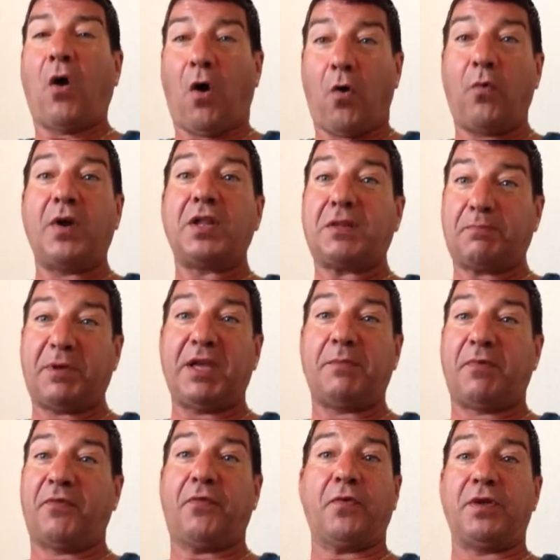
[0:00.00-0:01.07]
Always pee
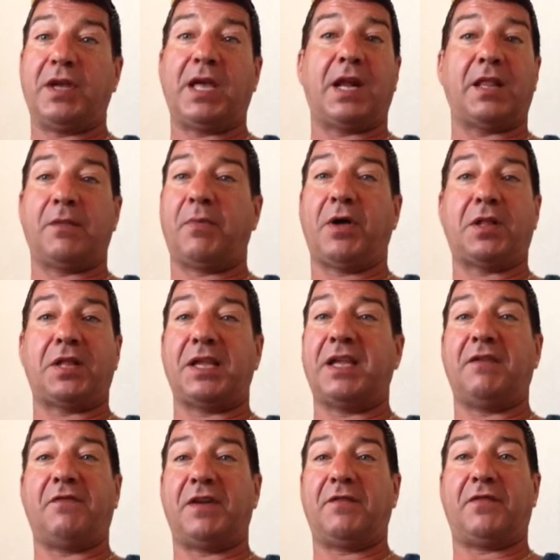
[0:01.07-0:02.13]
before you get on the bus,
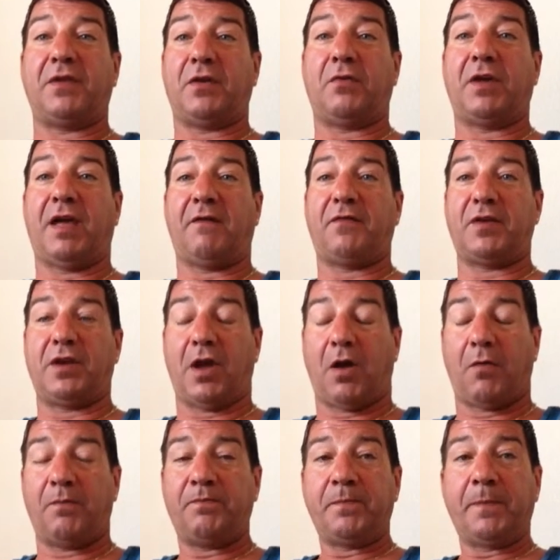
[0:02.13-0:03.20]
even if you don't have to go.